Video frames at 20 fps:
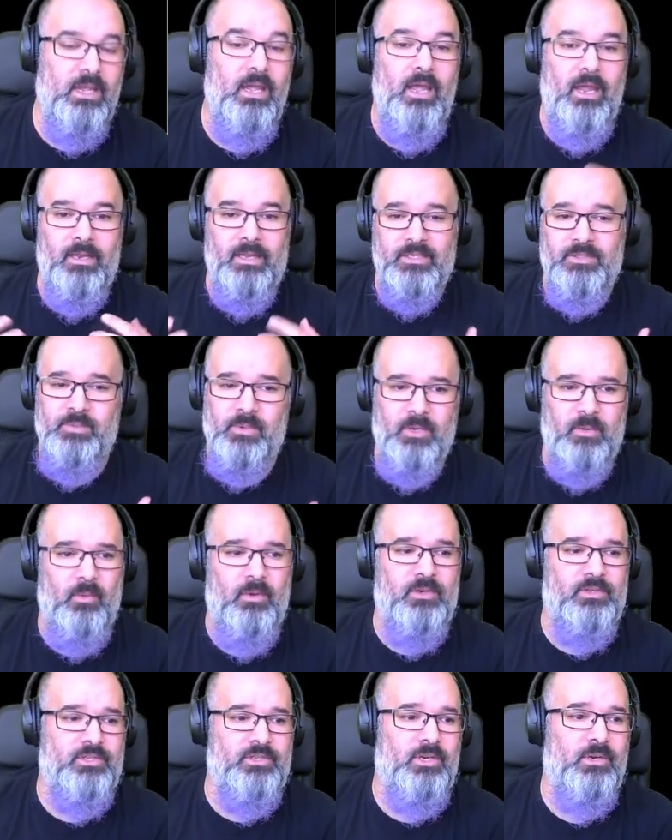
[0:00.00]
And that's what I want
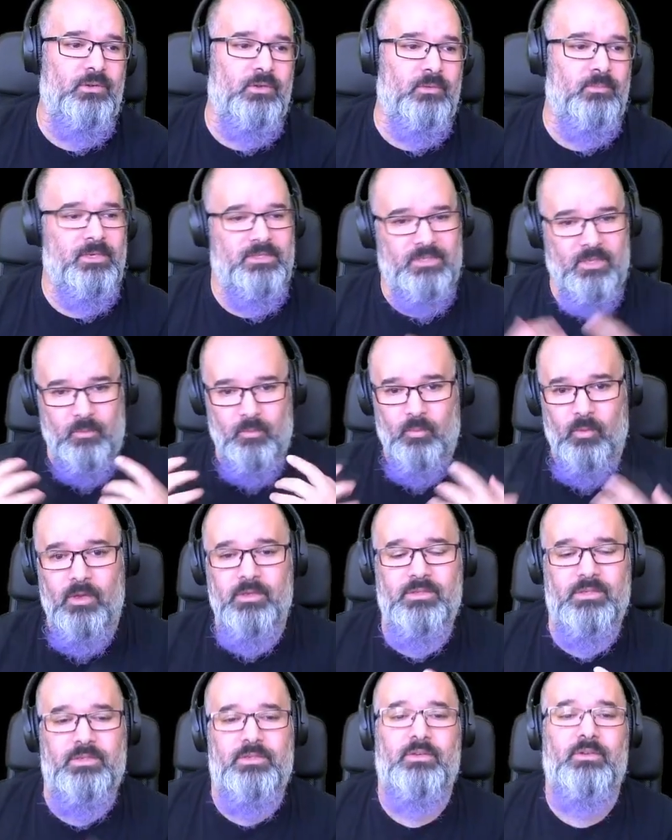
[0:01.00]
to show you because I want
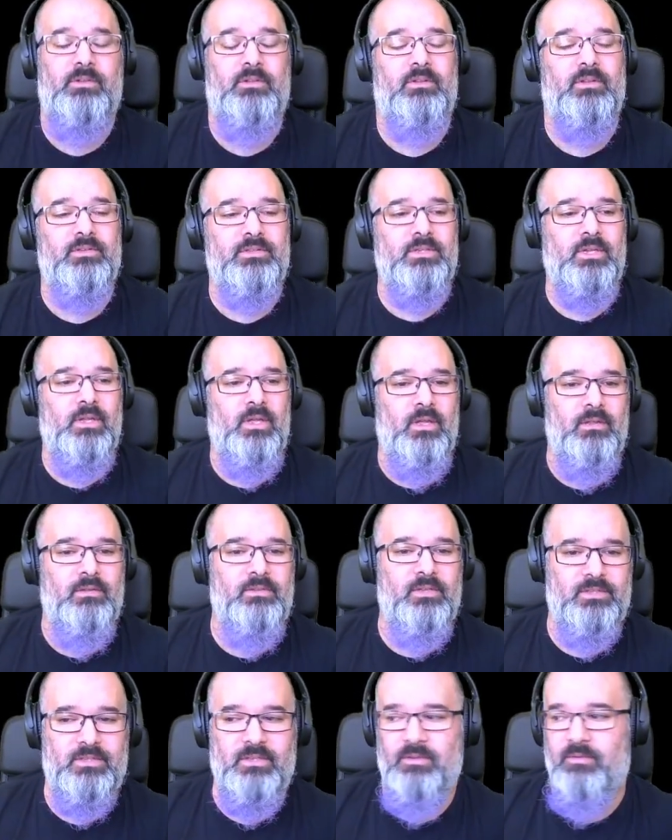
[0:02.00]
to show you
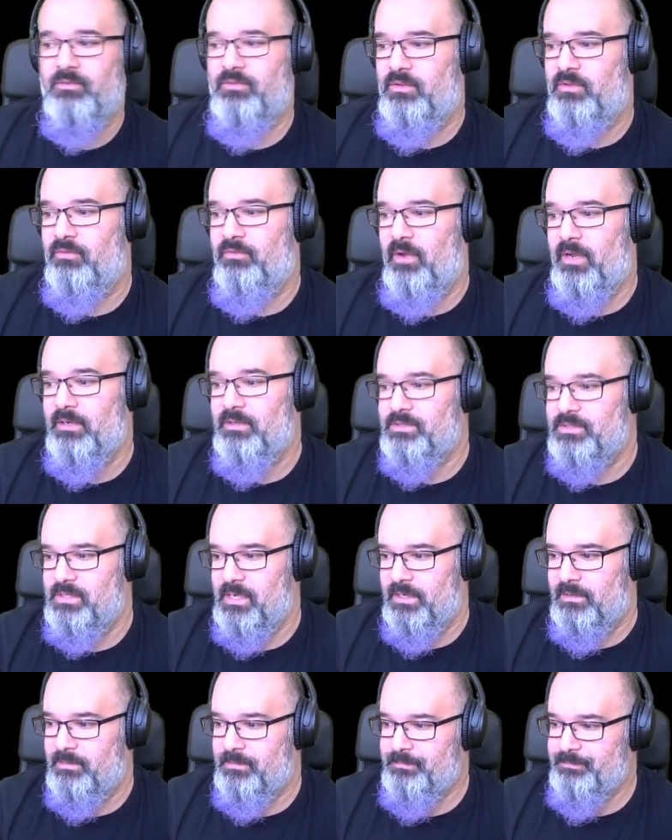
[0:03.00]
this in the final state.